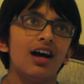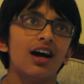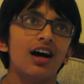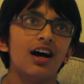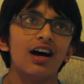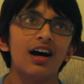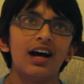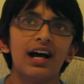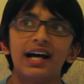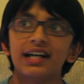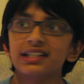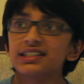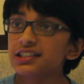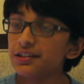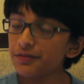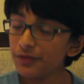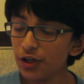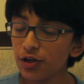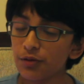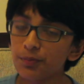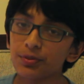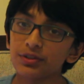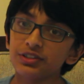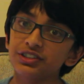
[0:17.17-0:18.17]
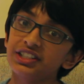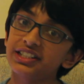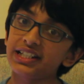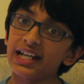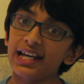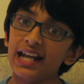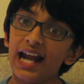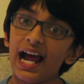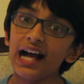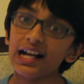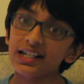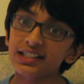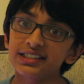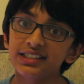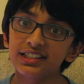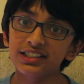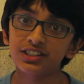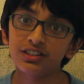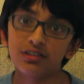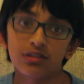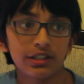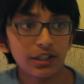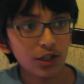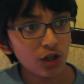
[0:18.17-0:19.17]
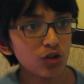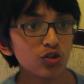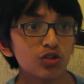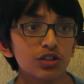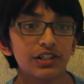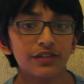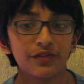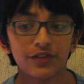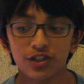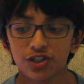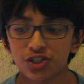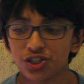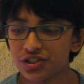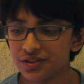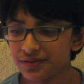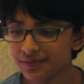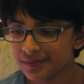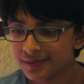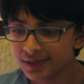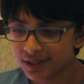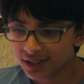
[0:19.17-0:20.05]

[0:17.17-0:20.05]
as developers get access to the early version.